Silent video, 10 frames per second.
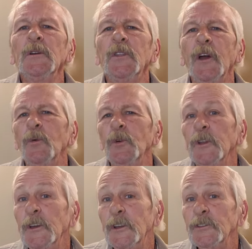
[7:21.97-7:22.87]
that would
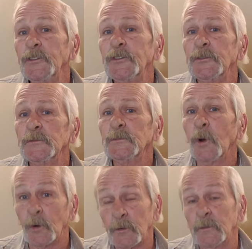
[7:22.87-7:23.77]
lead us
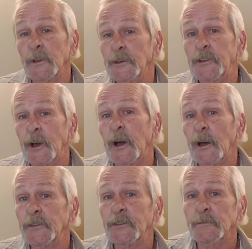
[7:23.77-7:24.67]
or lead
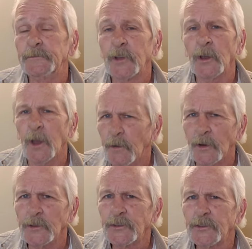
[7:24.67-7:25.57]
God to, to love
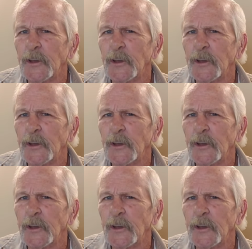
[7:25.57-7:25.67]
us.